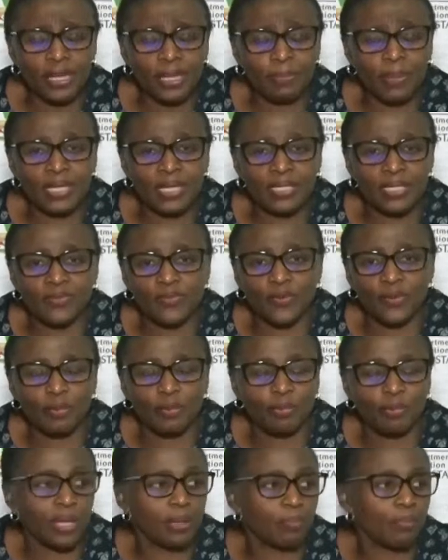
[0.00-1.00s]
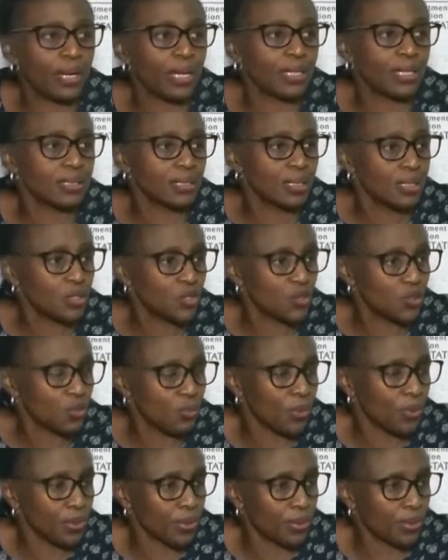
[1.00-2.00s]
the best for your papers
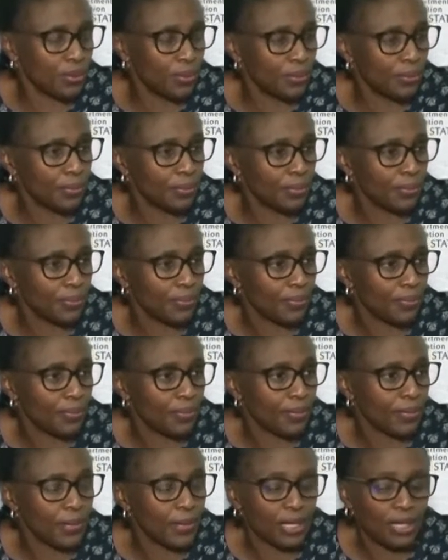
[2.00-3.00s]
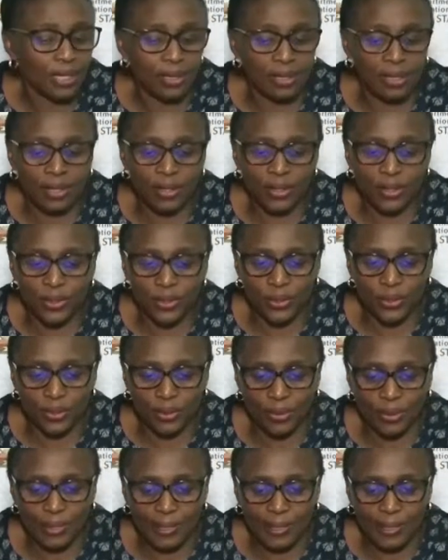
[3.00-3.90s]
tomorrow. Thank you.